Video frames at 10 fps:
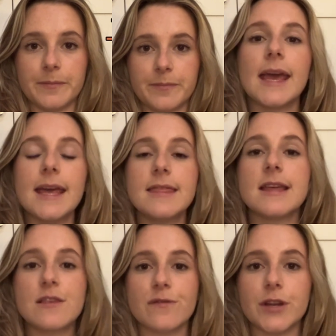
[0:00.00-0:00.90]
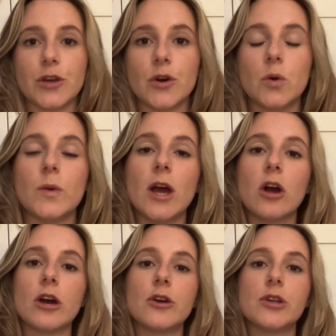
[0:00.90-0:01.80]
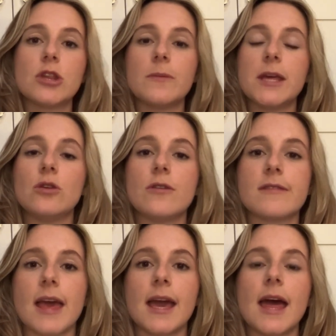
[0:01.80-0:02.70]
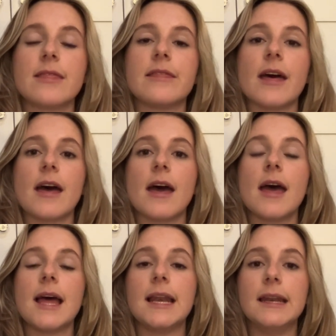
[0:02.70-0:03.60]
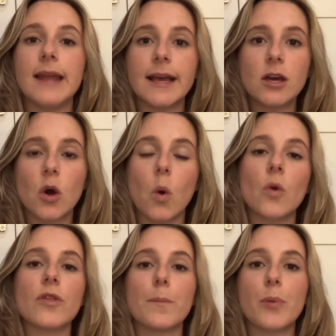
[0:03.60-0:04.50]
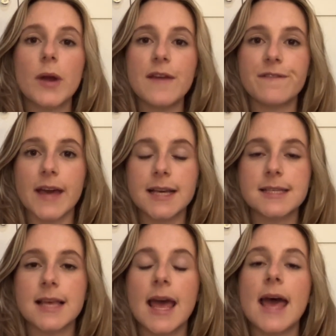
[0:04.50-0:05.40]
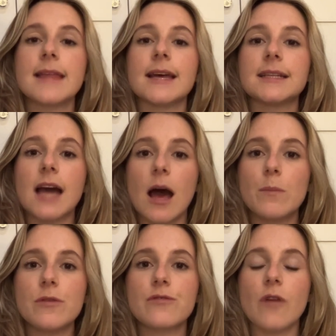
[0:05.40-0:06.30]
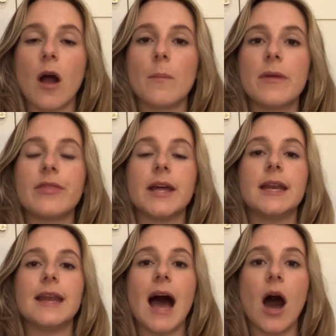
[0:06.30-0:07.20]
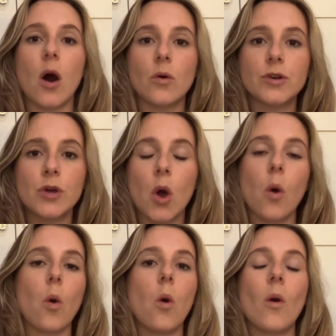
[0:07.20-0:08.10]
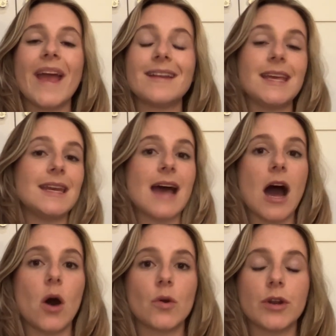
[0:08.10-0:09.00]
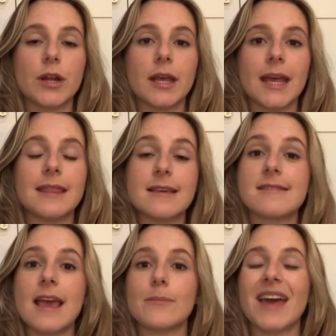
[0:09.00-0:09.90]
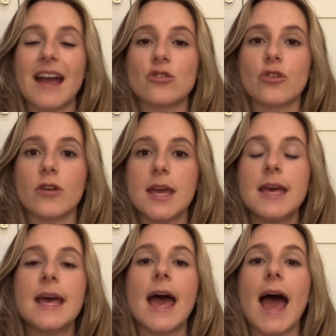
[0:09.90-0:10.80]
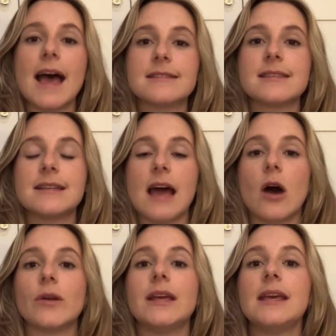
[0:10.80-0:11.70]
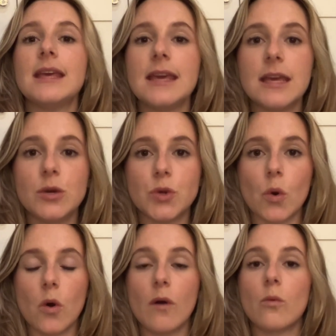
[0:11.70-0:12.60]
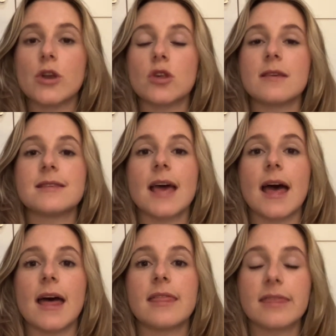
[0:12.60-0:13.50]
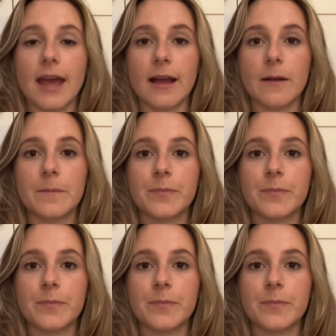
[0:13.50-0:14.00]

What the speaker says: In this video, we are going to be using the link or the prefix that comes from the noun or any noun in the same category as the noun into, which is a thing.